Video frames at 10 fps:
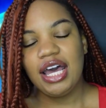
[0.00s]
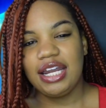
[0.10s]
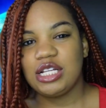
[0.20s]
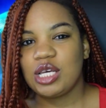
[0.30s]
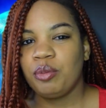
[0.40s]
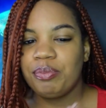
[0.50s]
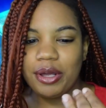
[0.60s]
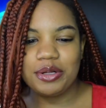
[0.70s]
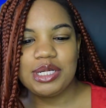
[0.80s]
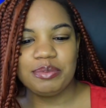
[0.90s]
and it's like
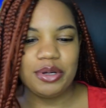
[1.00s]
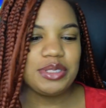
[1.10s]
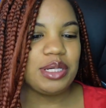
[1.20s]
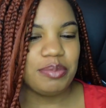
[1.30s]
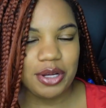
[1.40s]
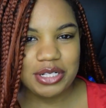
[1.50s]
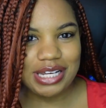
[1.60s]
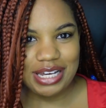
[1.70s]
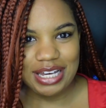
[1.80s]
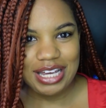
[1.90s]
building, building,
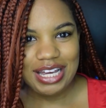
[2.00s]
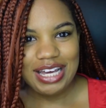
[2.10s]
building